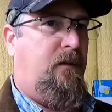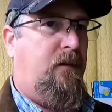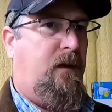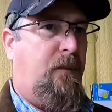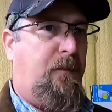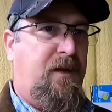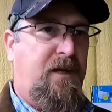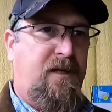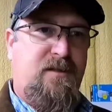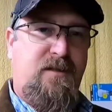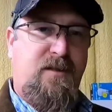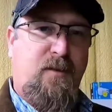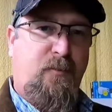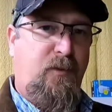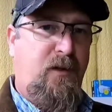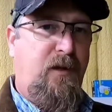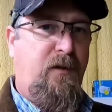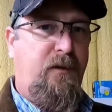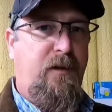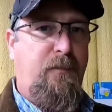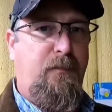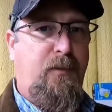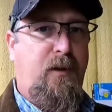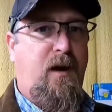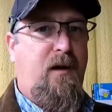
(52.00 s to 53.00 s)
I mean, it's a
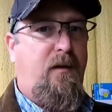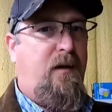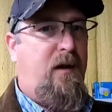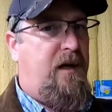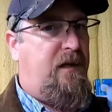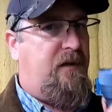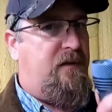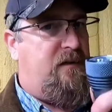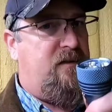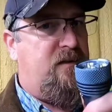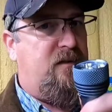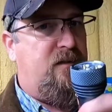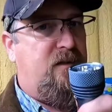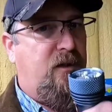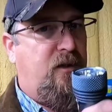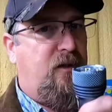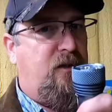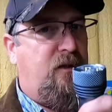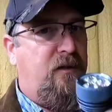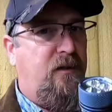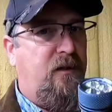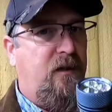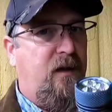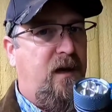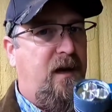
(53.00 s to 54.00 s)
really bright light. This is a
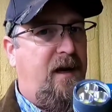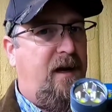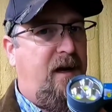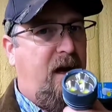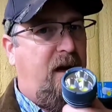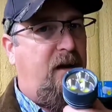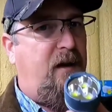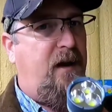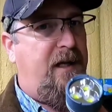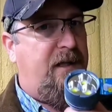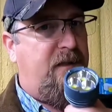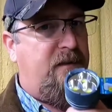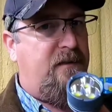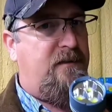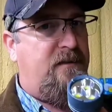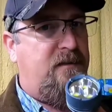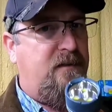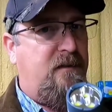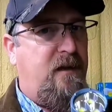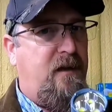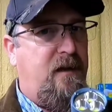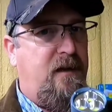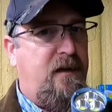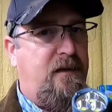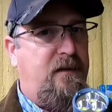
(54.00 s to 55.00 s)
good light. I like this
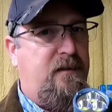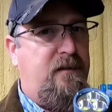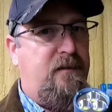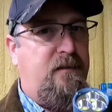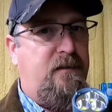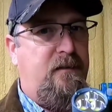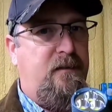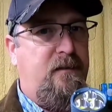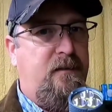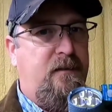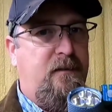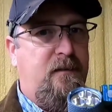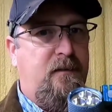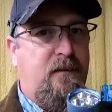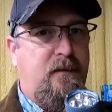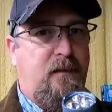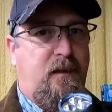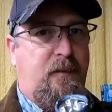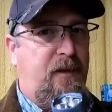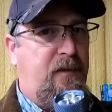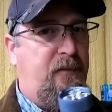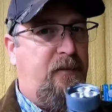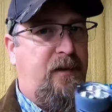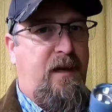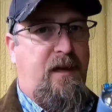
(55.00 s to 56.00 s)
light. I
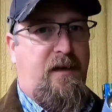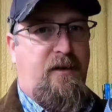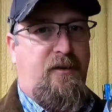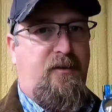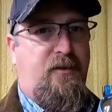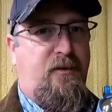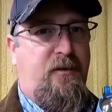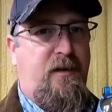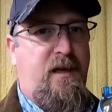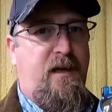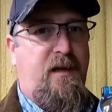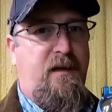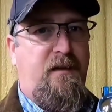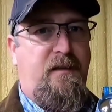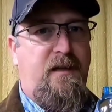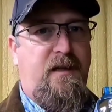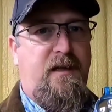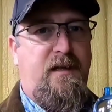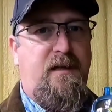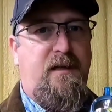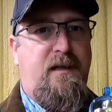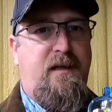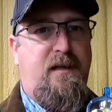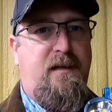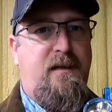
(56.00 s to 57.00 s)
mean, we got Cree
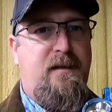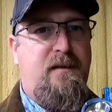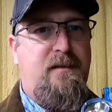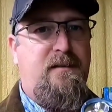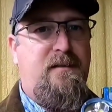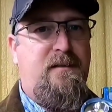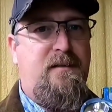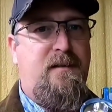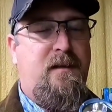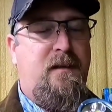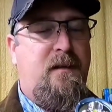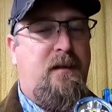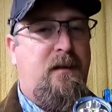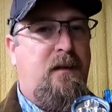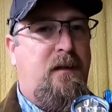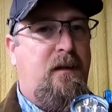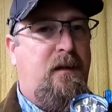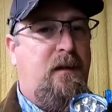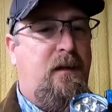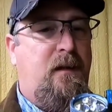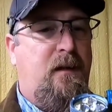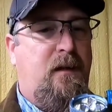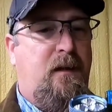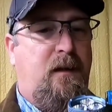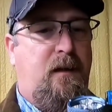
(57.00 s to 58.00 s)
LEDs,
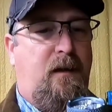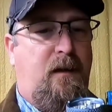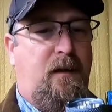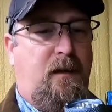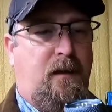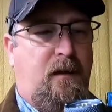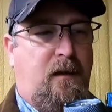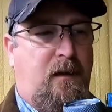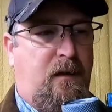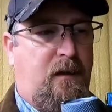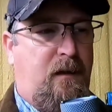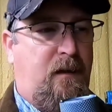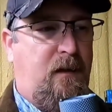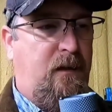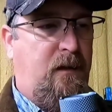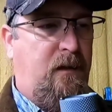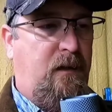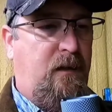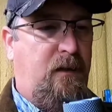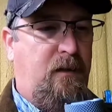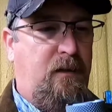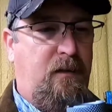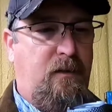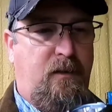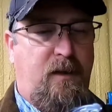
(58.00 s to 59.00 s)
uh,
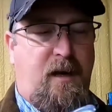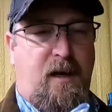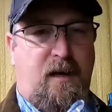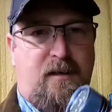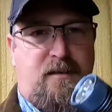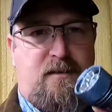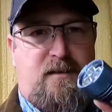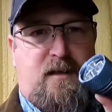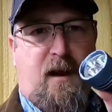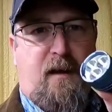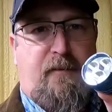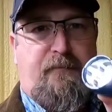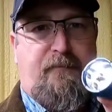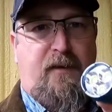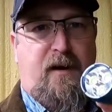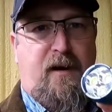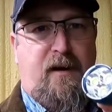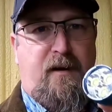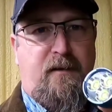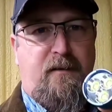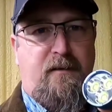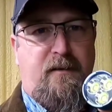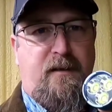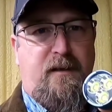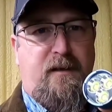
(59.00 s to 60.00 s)
you got a
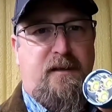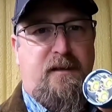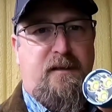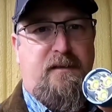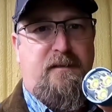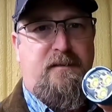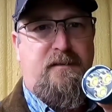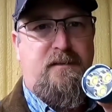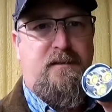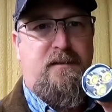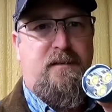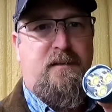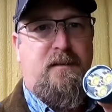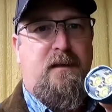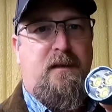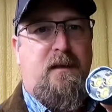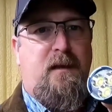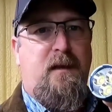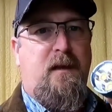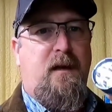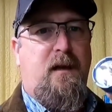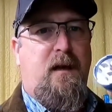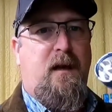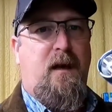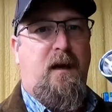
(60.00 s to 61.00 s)
sapphire lens,
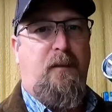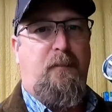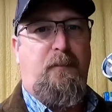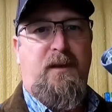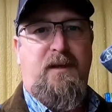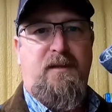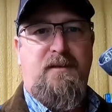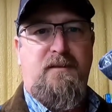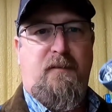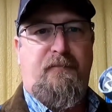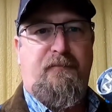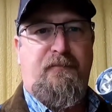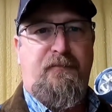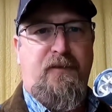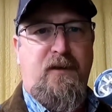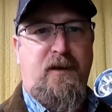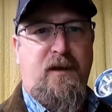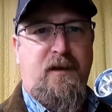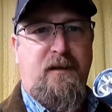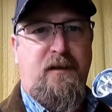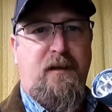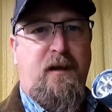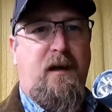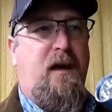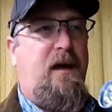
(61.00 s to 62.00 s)
uh, but it's a
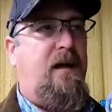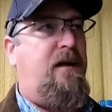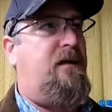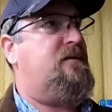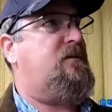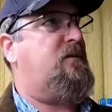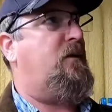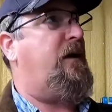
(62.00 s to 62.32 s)
floodlight.